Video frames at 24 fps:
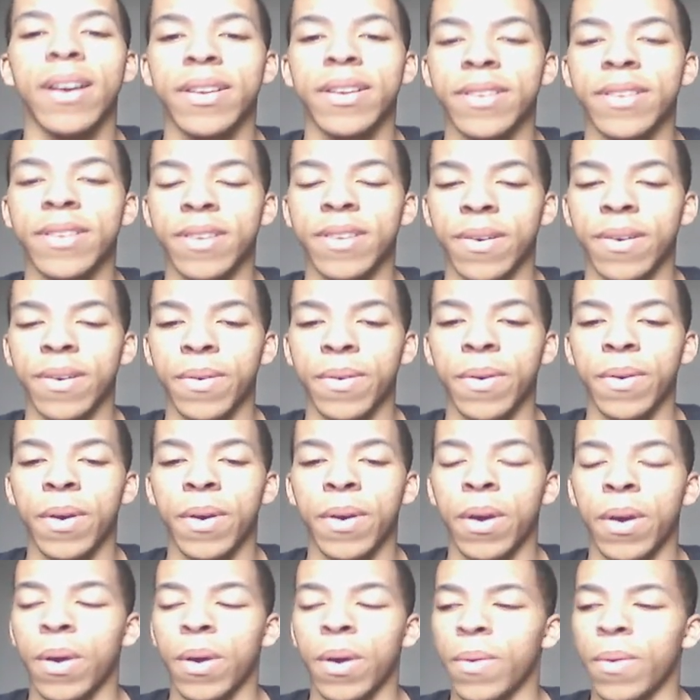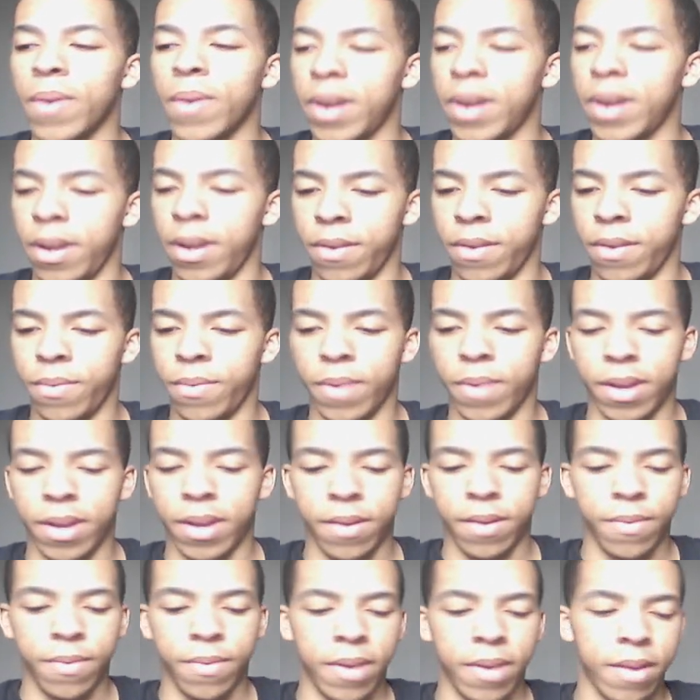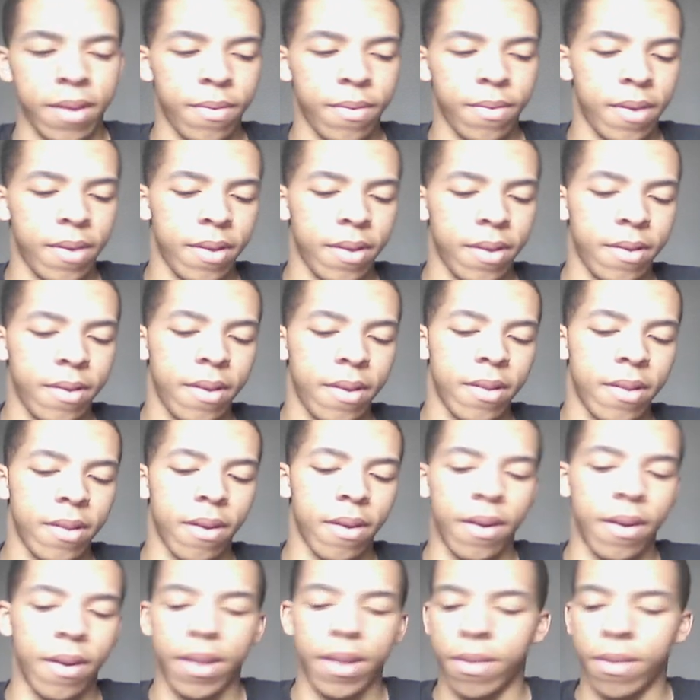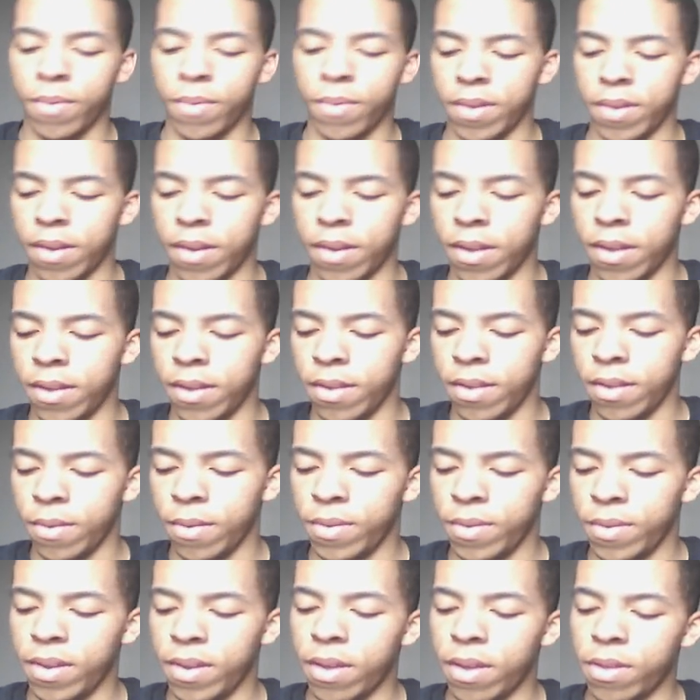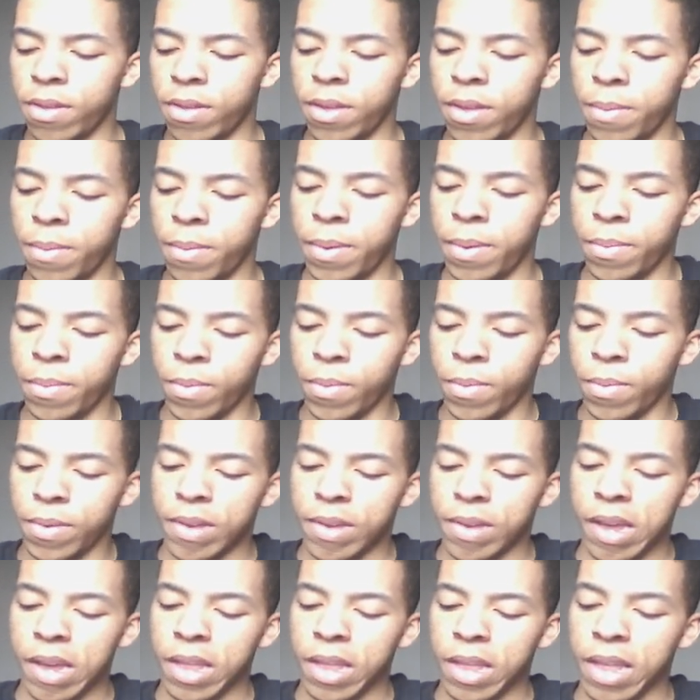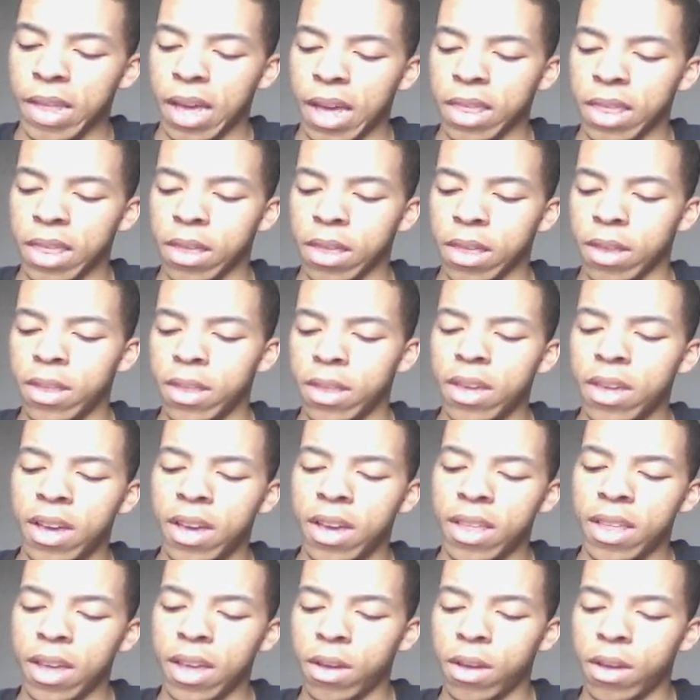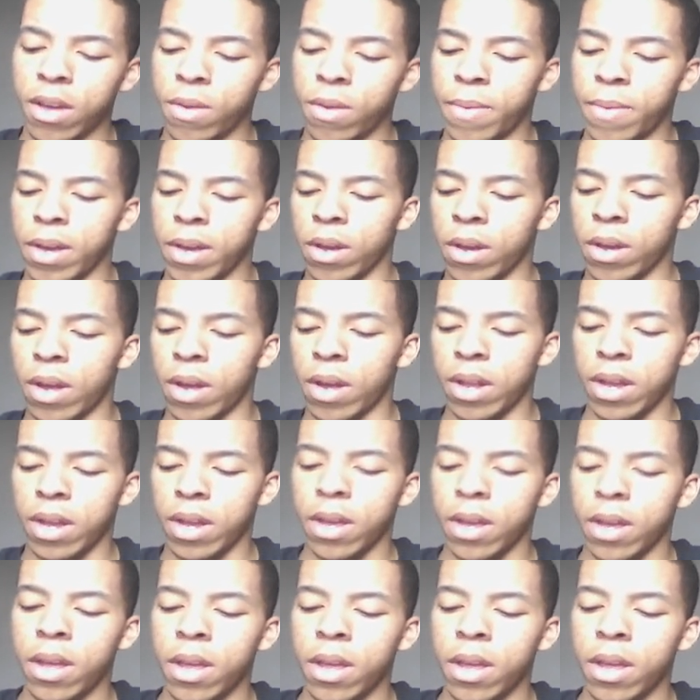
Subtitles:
so what else? What else? What else? What else? Darn it! There was another thing people were saying that I thought, yeah, that could have been a good idea.